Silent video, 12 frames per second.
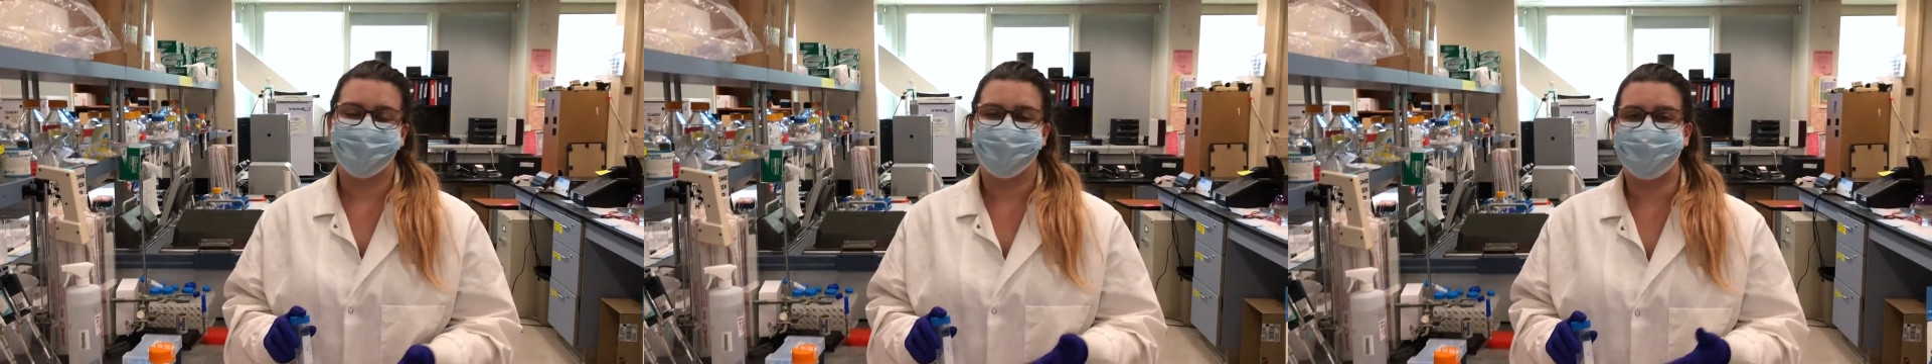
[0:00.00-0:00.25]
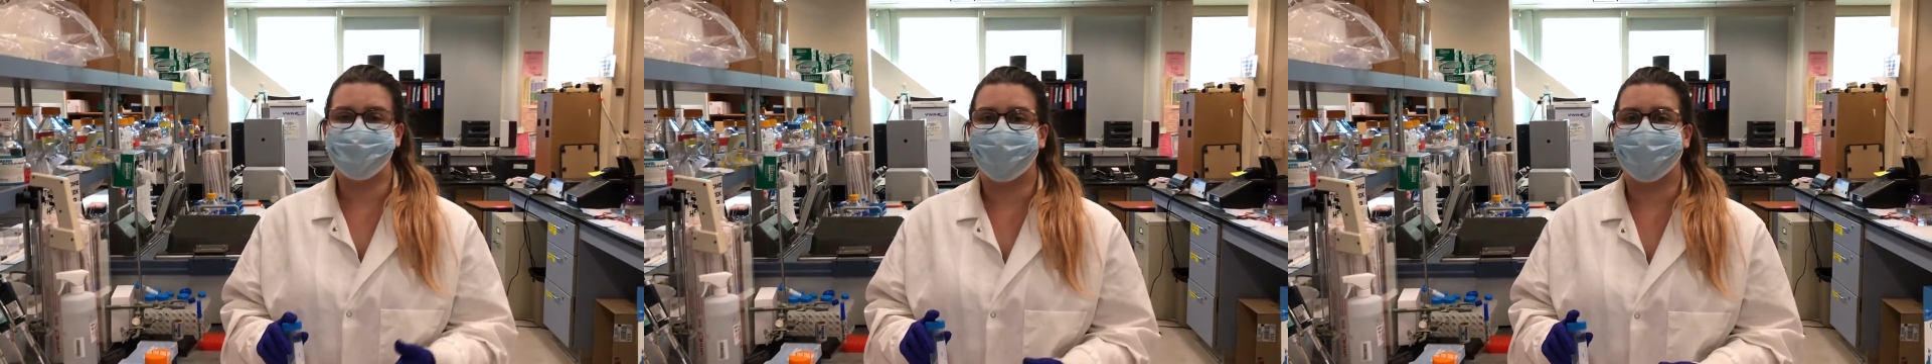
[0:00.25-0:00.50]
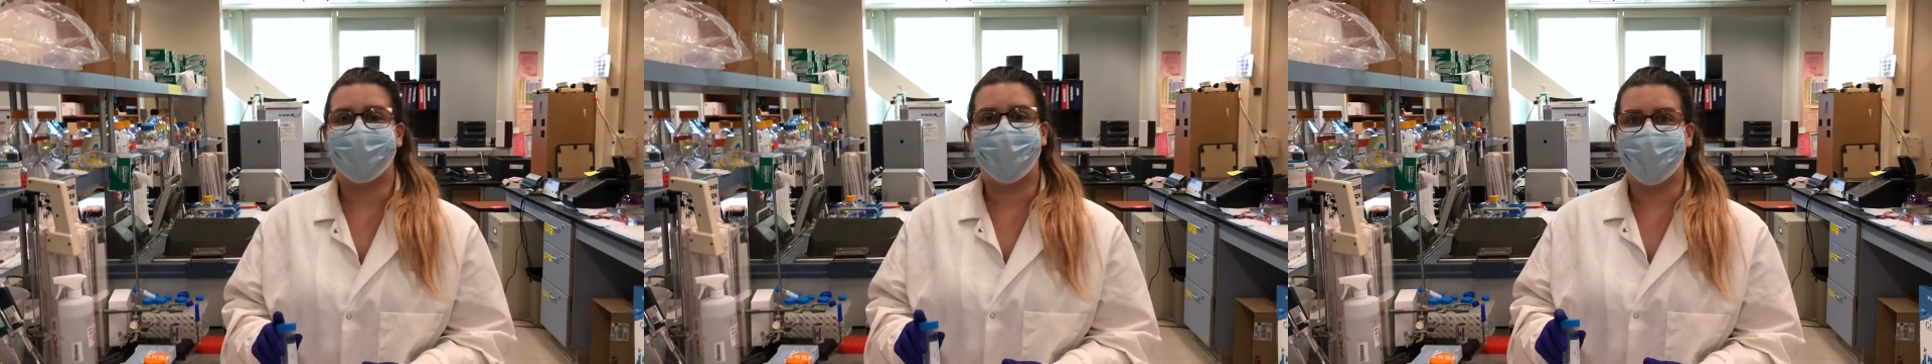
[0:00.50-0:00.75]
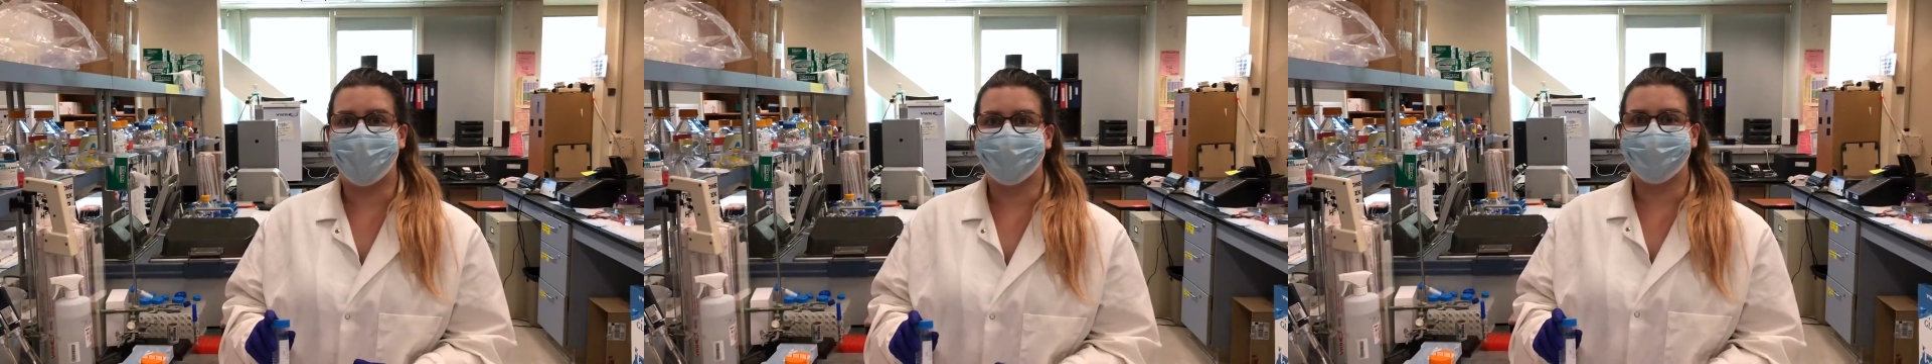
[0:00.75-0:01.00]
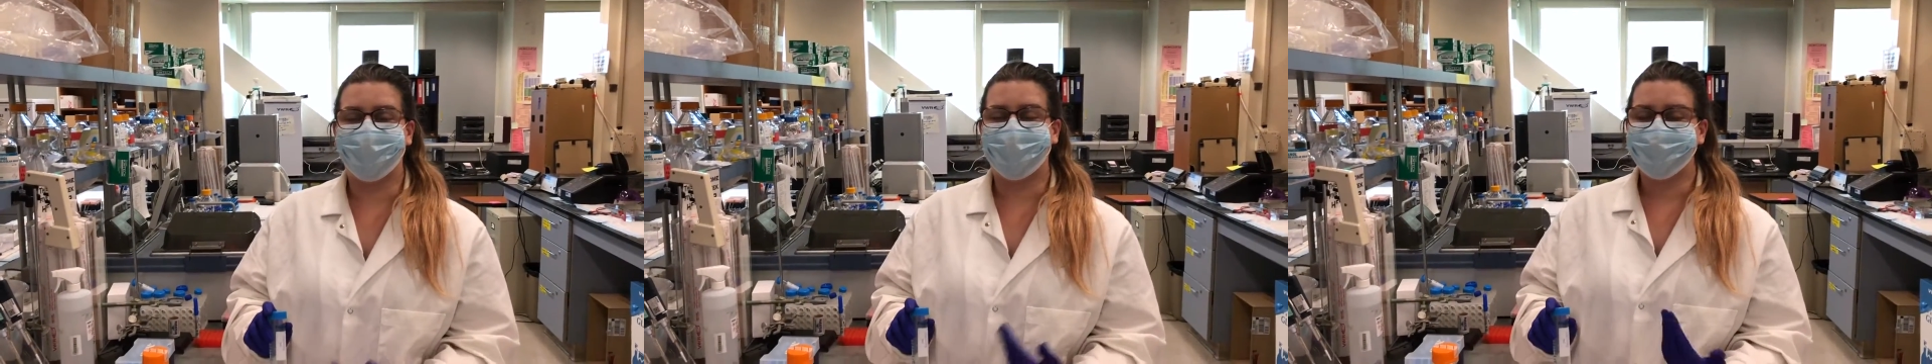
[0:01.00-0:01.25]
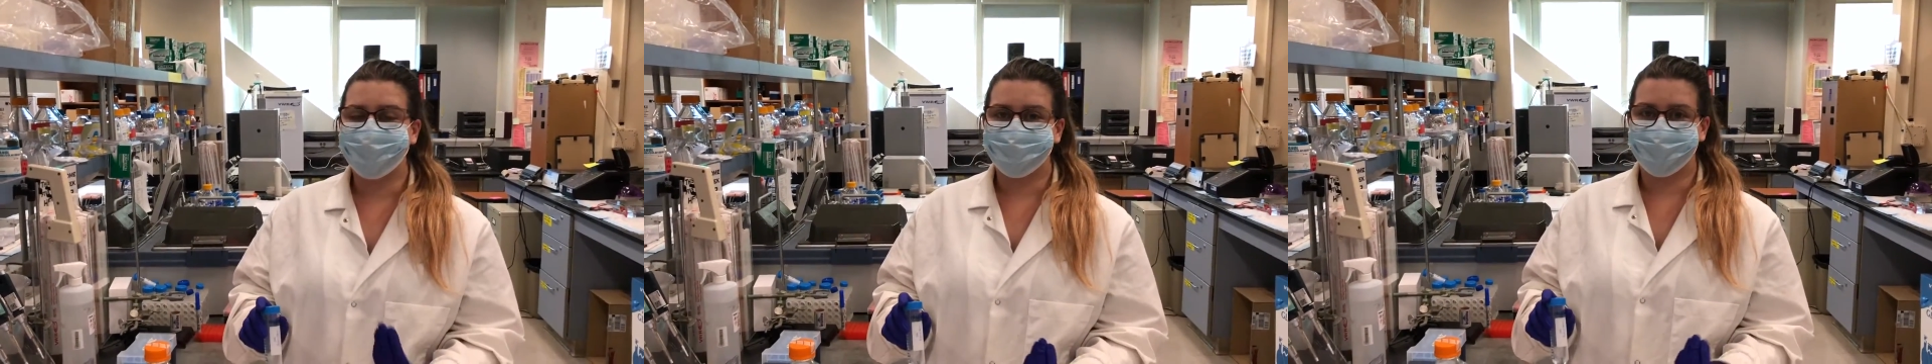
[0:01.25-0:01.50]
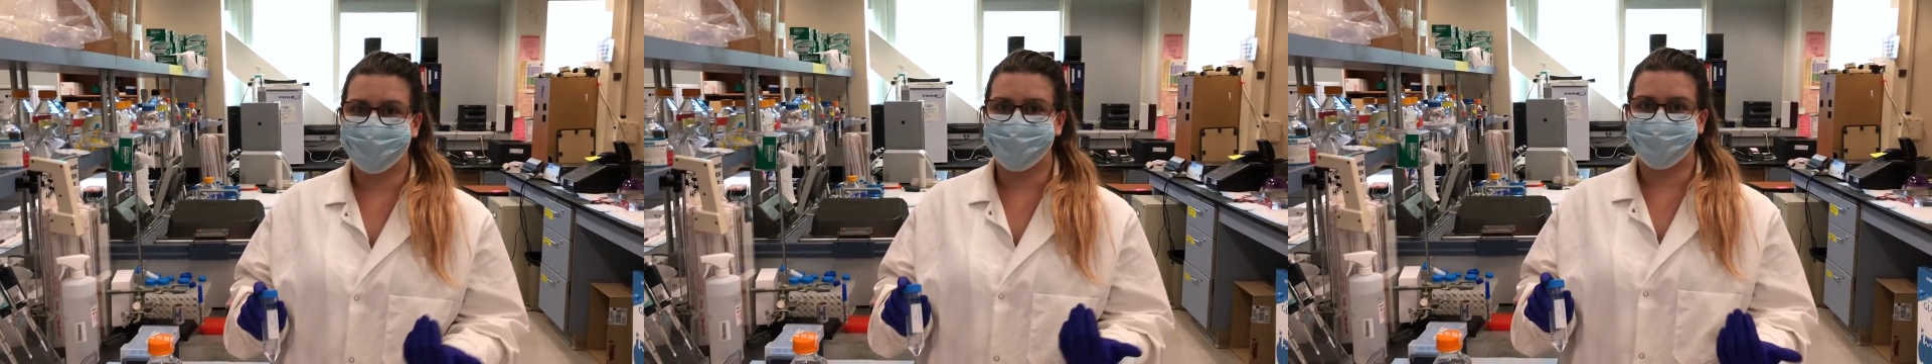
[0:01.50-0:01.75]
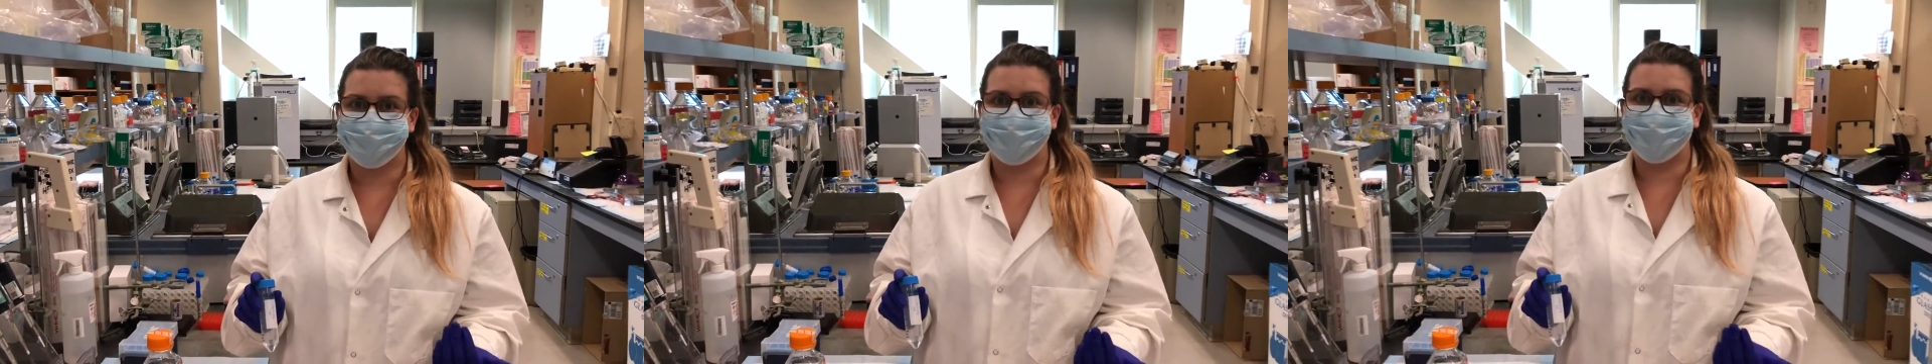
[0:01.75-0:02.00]
you can add all of the
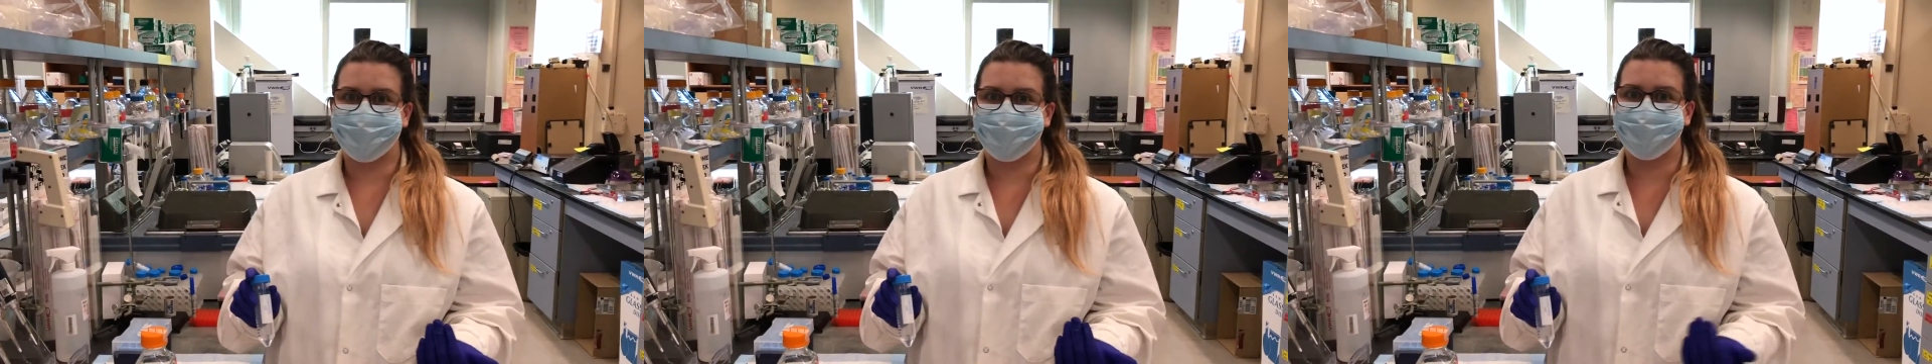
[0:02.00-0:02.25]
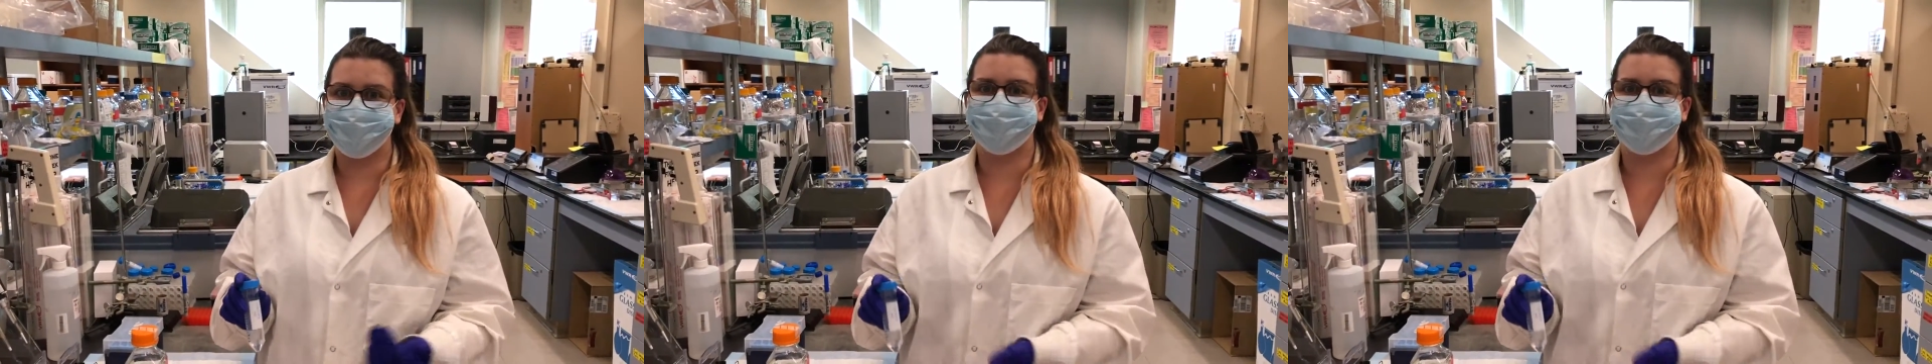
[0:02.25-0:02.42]
ingredients